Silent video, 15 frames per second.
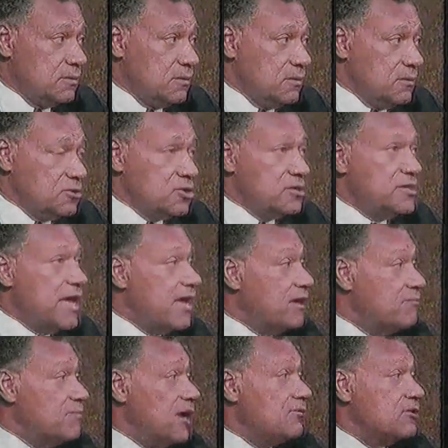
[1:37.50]
Just like
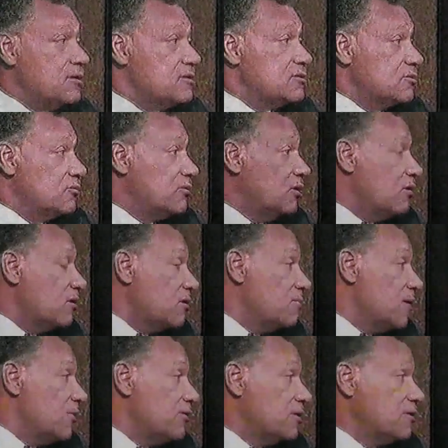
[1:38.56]
America is no longer
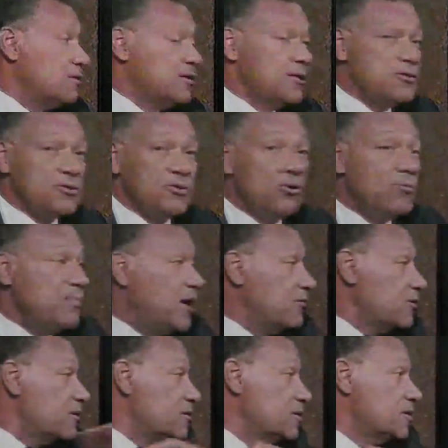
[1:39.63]
American. There's no
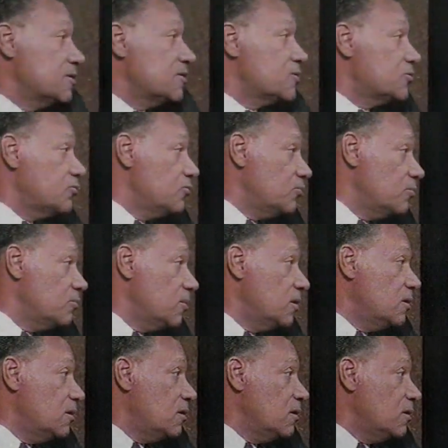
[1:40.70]
American in this room.
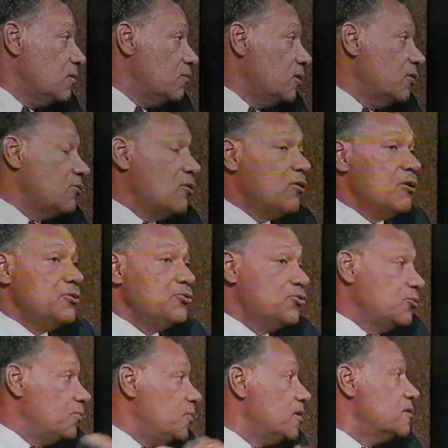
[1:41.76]
We are all
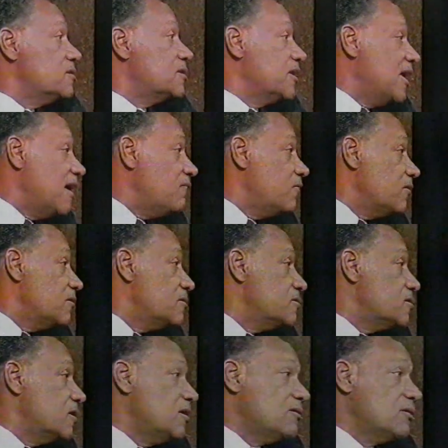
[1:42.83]
Europeans and
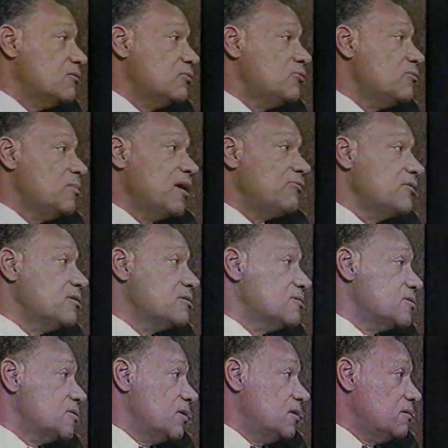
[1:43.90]
Africans here. There are no
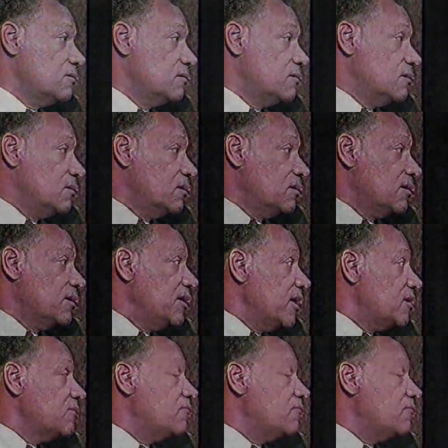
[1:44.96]
Americans here. Native